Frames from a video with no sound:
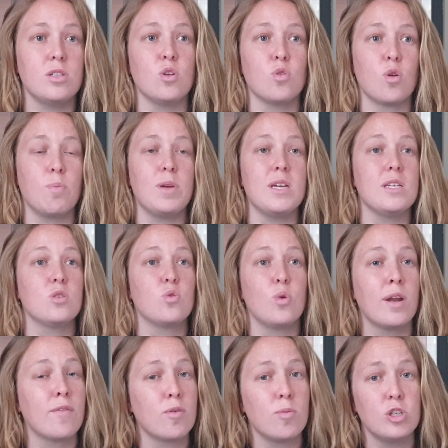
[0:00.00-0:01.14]
you repeat
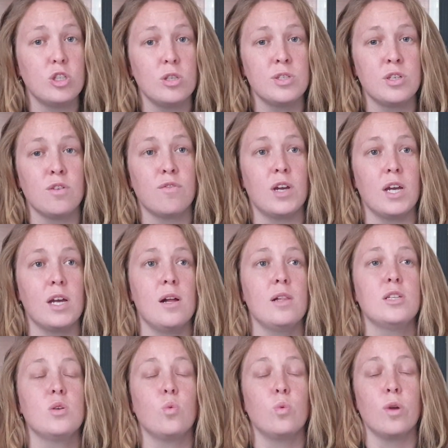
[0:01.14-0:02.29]
whatever modules you
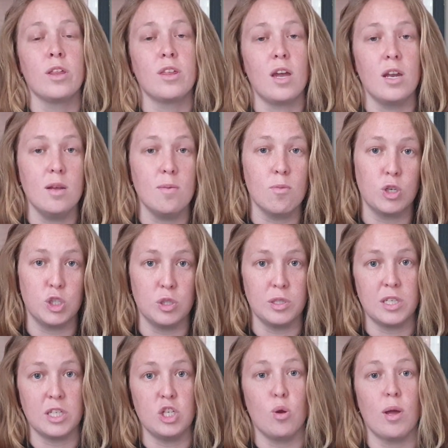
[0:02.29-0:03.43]
failed with any modules
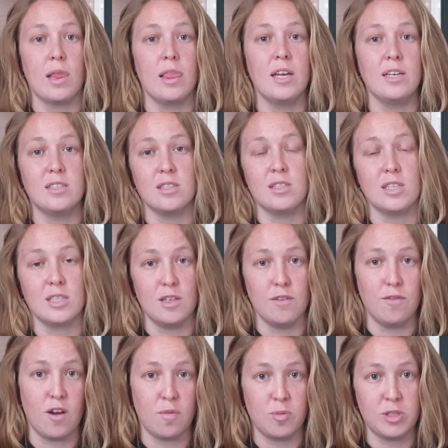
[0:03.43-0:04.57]
that you had less than
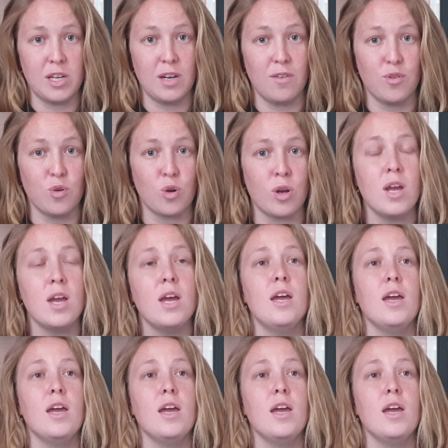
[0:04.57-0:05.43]
65% for.